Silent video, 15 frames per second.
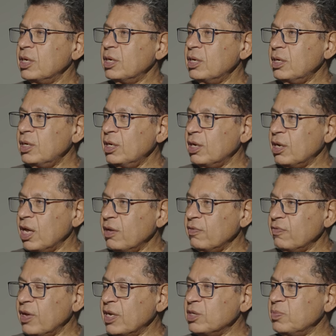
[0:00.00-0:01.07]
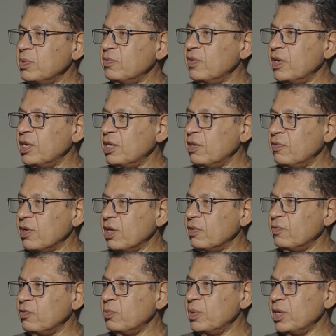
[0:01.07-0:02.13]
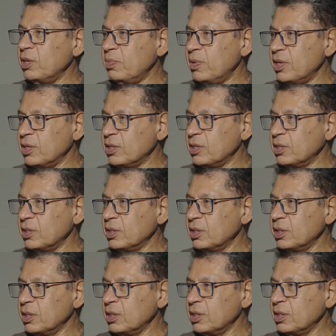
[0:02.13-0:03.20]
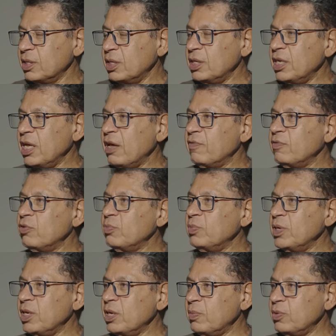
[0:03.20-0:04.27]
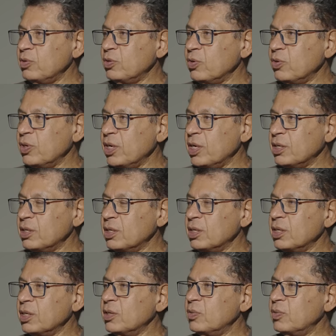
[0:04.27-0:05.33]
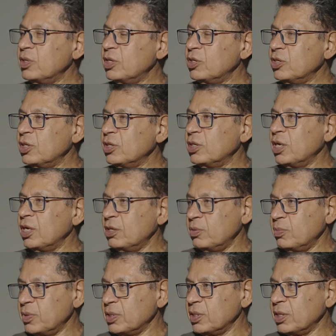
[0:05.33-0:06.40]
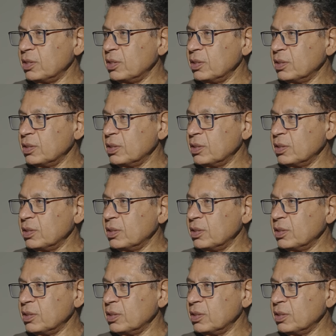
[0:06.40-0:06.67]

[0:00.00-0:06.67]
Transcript: early in life has been very difficult for many parents, and they have not been able to connect with the children 100%.